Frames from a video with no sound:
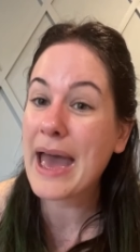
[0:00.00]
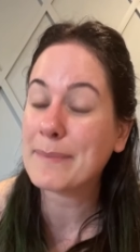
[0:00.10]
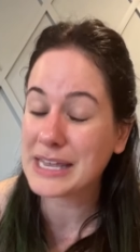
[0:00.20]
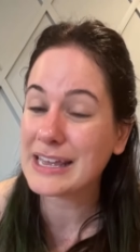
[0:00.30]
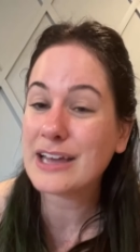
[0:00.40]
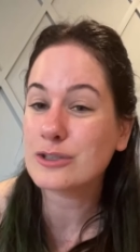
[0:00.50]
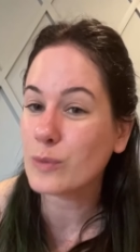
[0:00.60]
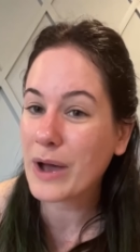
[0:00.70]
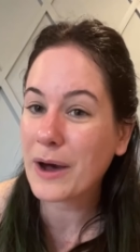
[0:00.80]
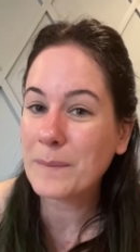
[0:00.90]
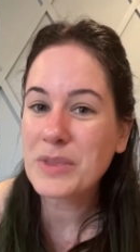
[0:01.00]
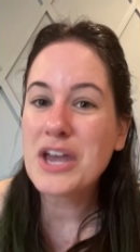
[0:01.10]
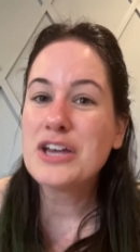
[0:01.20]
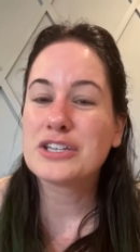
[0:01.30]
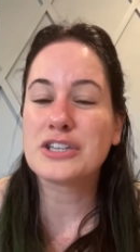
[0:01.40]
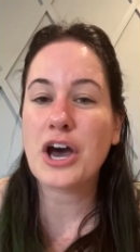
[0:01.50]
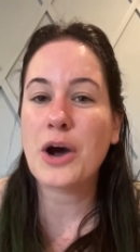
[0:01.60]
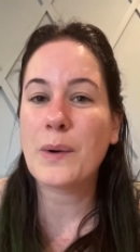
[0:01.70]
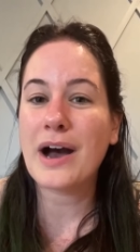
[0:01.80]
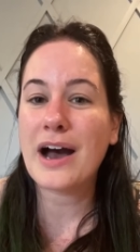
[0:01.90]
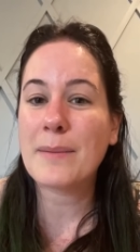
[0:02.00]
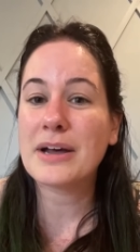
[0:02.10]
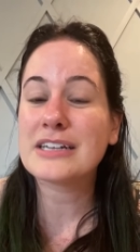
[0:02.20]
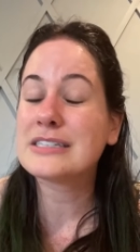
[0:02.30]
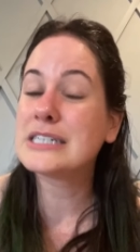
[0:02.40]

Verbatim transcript: Emmy as well. So um,